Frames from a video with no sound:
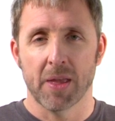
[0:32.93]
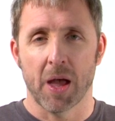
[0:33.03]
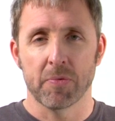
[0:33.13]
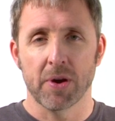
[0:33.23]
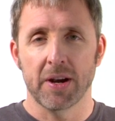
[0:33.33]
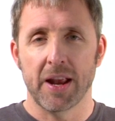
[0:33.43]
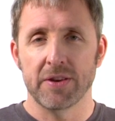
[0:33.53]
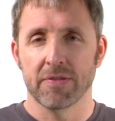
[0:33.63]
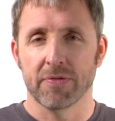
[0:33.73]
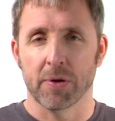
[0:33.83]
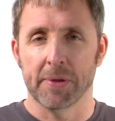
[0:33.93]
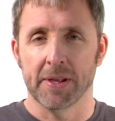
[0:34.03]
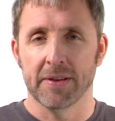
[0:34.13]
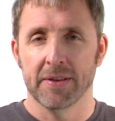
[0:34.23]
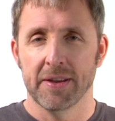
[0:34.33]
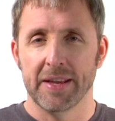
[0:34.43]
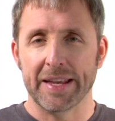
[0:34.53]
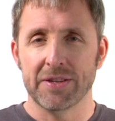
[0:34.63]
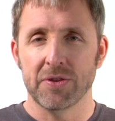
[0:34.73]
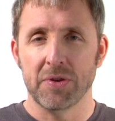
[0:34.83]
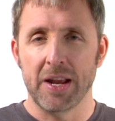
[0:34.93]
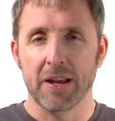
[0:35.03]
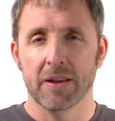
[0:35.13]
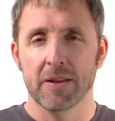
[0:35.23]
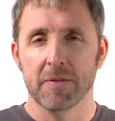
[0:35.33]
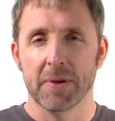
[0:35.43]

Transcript: Upgraded Aging Formula is unique